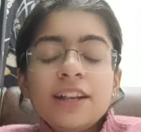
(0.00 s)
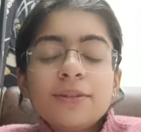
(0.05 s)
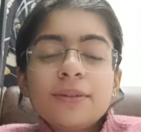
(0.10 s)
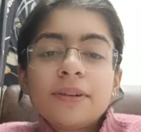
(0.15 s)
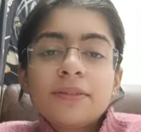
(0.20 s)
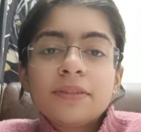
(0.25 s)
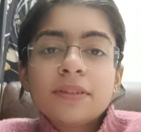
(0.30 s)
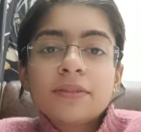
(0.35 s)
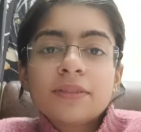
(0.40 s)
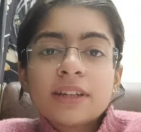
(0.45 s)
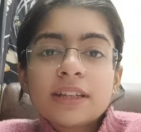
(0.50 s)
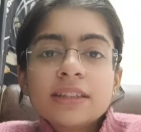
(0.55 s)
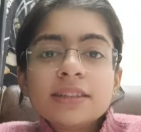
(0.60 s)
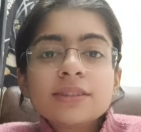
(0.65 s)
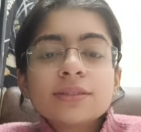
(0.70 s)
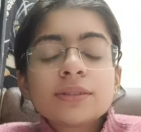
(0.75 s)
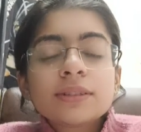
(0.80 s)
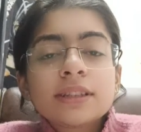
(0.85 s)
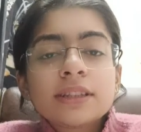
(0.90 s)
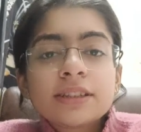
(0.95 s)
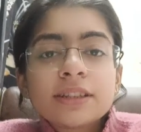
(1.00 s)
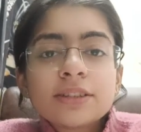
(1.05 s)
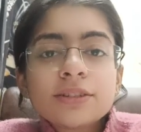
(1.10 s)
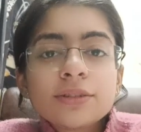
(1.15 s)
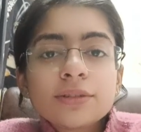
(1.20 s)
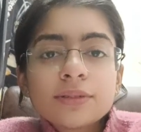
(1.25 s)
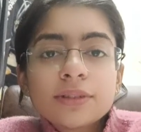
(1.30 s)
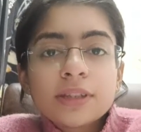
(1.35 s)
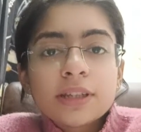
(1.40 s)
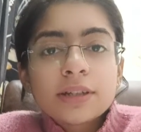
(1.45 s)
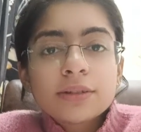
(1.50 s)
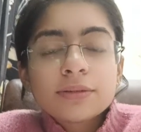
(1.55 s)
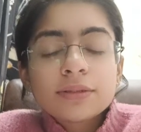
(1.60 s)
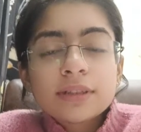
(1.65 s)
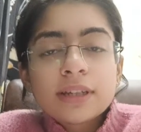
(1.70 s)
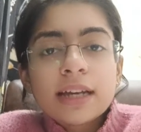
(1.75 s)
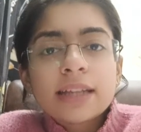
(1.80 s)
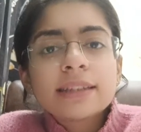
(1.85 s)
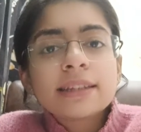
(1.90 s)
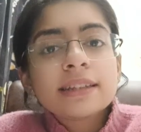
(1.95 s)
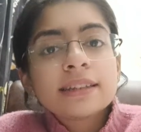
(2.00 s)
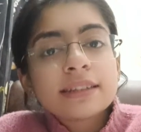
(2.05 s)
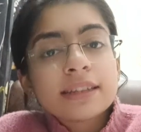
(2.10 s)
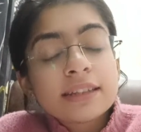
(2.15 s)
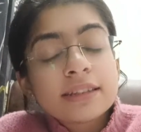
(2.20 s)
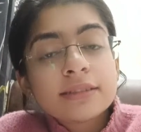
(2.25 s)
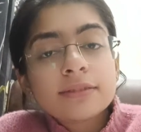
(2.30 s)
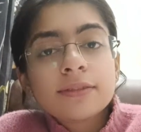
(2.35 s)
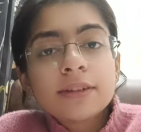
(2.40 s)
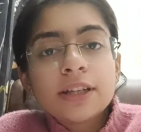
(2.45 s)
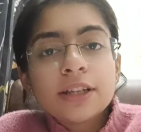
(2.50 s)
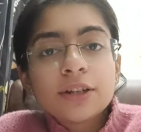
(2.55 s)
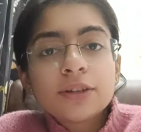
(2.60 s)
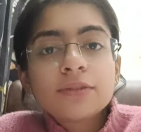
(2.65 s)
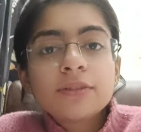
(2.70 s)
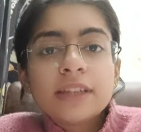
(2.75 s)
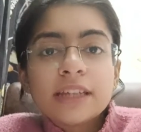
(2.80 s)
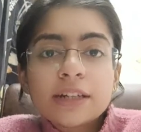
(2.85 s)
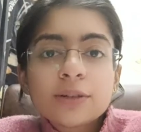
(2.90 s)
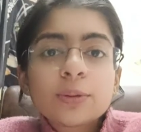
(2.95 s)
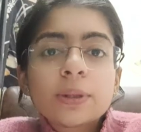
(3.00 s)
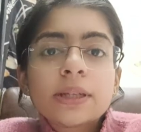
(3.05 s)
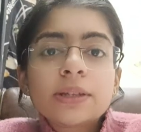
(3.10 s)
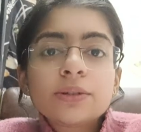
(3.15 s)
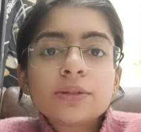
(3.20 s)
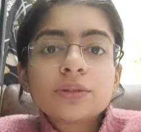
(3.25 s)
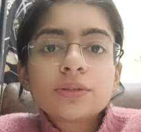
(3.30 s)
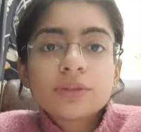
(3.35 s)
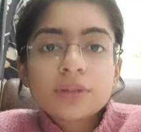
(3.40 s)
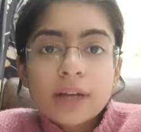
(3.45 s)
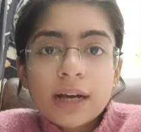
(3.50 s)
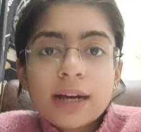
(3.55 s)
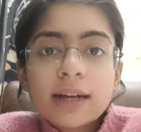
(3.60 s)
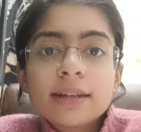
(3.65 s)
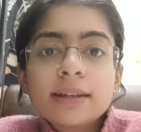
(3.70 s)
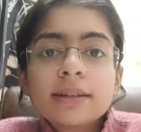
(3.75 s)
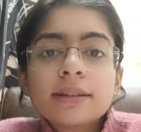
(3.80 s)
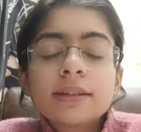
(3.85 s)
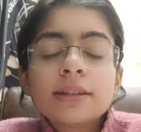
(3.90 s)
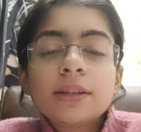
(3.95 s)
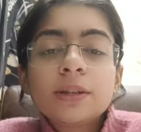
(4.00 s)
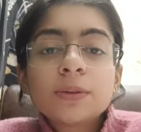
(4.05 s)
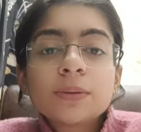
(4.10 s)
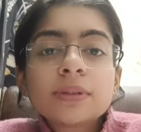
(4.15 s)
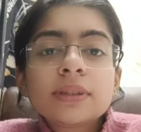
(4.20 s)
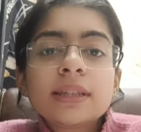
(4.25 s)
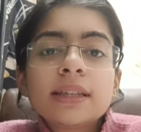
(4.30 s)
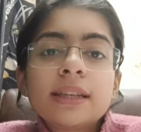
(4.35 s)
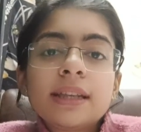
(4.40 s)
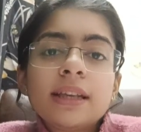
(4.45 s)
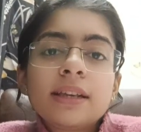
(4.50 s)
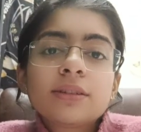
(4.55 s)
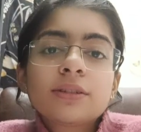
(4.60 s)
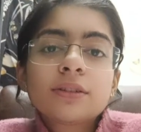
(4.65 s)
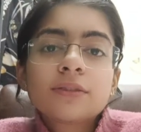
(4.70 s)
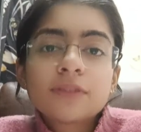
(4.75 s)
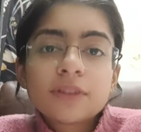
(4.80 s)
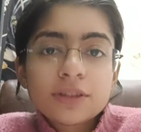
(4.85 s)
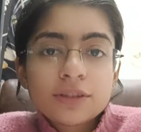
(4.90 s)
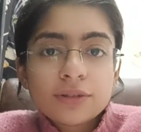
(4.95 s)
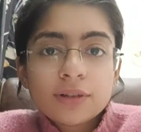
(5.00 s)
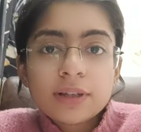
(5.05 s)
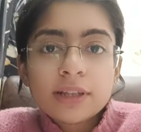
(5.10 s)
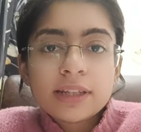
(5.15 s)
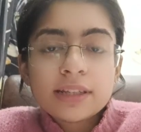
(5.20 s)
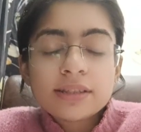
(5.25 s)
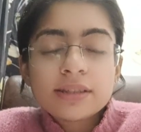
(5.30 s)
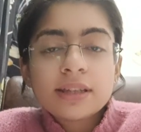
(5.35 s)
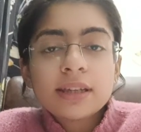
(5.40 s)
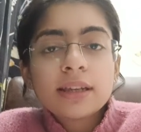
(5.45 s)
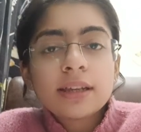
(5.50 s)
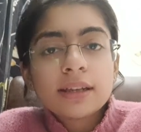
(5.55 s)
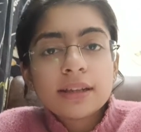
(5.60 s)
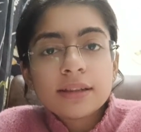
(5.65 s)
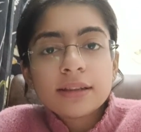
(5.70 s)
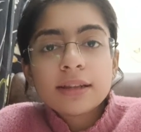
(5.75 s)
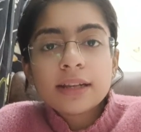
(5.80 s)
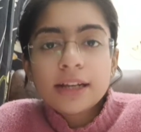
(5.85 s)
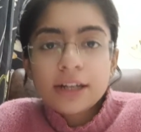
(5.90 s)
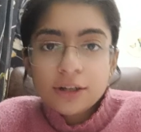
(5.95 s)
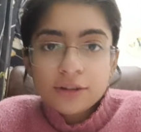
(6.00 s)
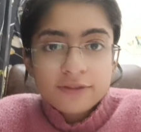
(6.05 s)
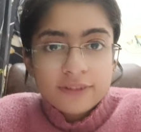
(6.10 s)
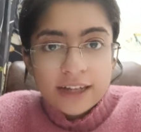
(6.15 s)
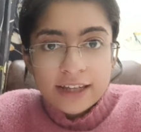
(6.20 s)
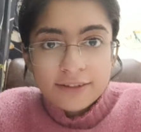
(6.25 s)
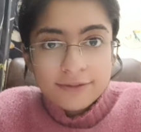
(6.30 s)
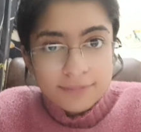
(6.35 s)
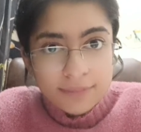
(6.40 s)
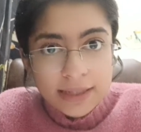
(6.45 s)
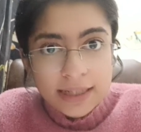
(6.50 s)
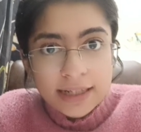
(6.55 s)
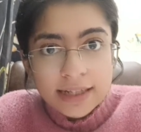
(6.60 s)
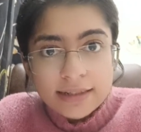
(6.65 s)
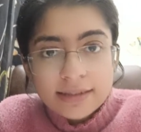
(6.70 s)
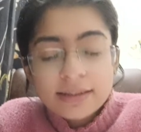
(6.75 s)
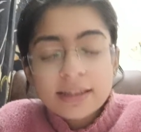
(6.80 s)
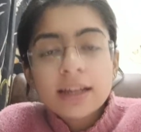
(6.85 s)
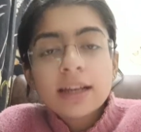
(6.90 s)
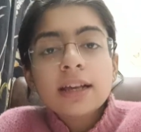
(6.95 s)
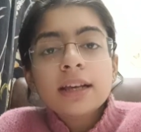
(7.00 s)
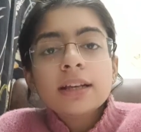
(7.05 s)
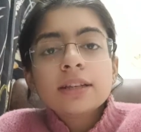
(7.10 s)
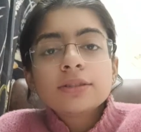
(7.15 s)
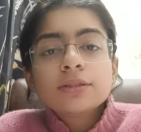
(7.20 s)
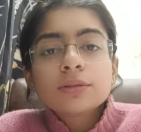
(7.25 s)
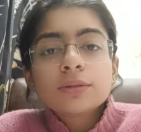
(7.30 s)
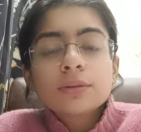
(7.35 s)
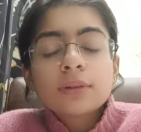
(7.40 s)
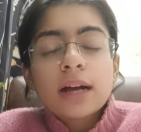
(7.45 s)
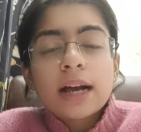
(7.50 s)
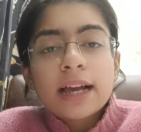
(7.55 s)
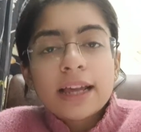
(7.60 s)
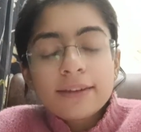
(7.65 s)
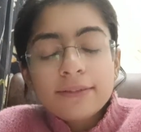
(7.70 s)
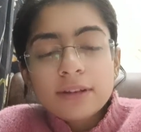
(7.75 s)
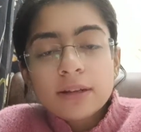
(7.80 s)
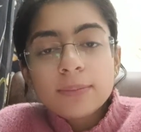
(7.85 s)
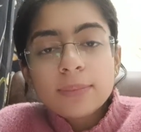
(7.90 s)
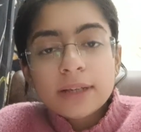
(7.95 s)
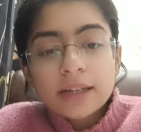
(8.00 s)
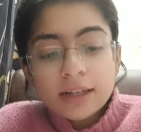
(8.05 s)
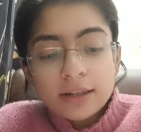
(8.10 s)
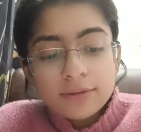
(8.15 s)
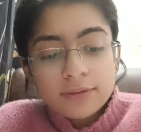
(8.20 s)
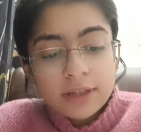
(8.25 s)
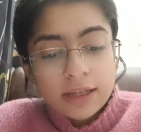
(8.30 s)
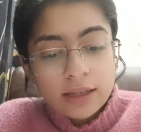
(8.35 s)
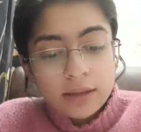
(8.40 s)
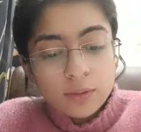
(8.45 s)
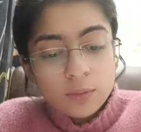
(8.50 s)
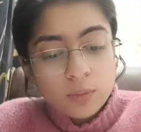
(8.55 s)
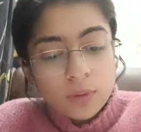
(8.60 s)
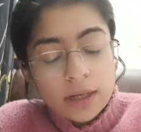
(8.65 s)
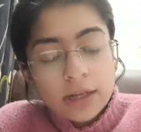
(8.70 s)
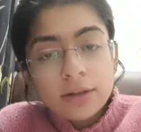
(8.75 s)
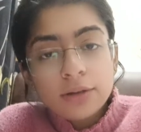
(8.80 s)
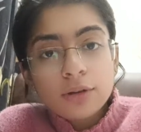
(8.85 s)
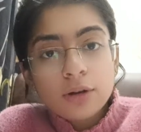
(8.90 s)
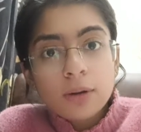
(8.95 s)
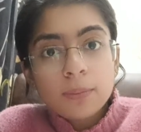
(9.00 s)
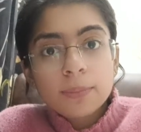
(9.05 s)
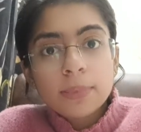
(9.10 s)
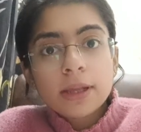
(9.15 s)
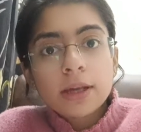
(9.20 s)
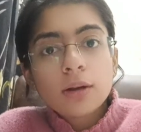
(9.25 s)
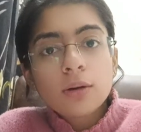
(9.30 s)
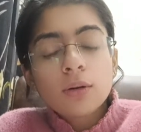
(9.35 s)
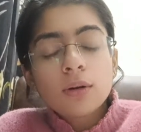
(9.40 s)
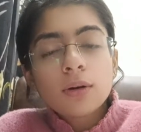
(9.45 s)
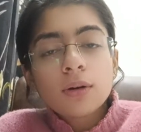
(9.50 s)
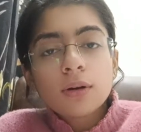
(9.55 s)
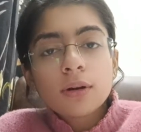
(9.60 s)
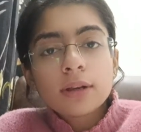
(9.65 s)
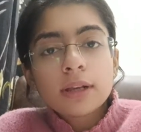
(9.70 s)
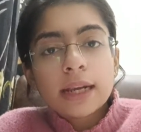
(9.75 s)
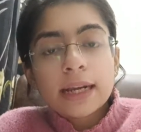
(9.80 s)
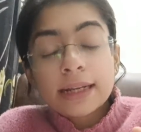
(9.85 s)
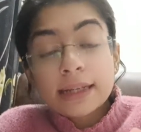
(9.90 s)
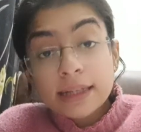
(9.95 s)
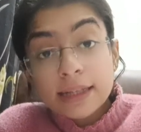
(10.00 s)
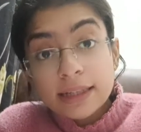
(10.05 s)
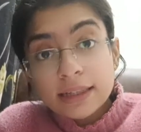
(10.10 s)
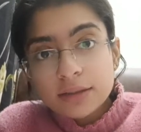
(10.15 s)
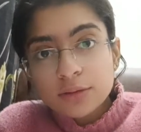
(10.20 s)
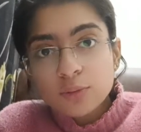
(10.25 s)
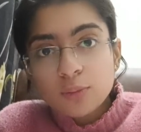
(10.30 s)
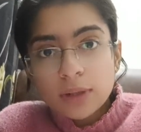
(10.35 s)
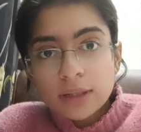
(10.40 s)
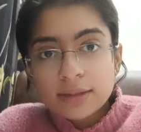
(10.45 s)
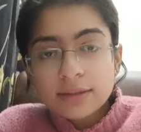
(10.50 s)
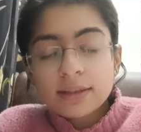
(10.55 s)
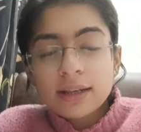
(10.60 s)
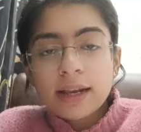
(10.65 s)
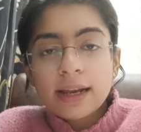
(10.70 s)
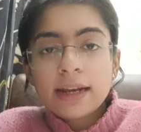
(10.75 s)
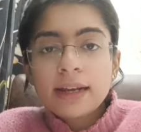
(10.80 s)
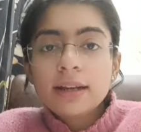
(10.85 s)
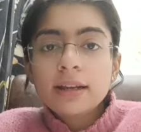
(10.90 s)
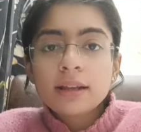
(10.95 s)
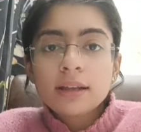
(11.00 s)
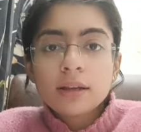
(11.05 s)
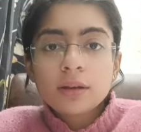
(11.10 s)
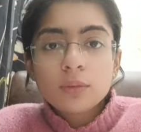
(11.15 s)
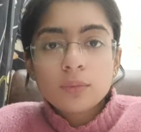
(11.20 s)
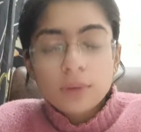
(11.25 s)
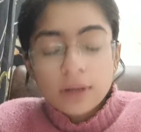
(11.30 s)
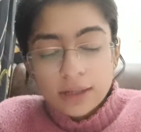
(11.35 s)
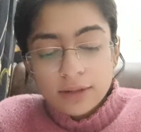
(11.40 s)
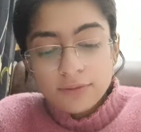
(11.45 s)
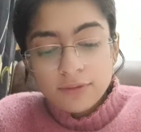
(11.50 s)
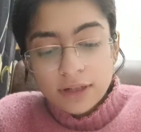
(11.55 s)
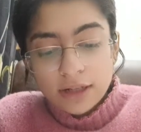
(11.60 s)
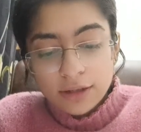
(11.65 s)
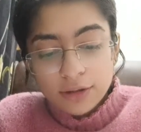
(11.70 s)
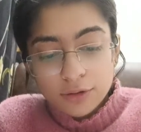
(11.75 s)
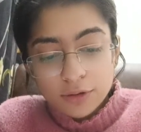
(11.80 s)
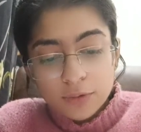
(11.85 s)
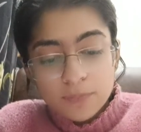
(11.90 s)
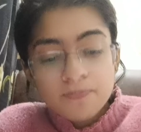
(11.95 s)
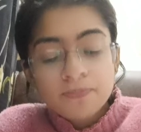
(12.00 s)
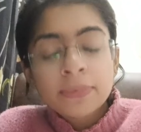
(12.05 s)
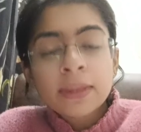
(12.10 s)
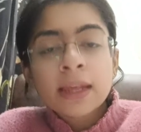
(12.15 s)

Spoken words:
everyone. So this is Shruti Ahuja, and in this video we are going to start a new series of histology in 3 to 5 minutes. So I will be covering one topic or at least one slide in one video.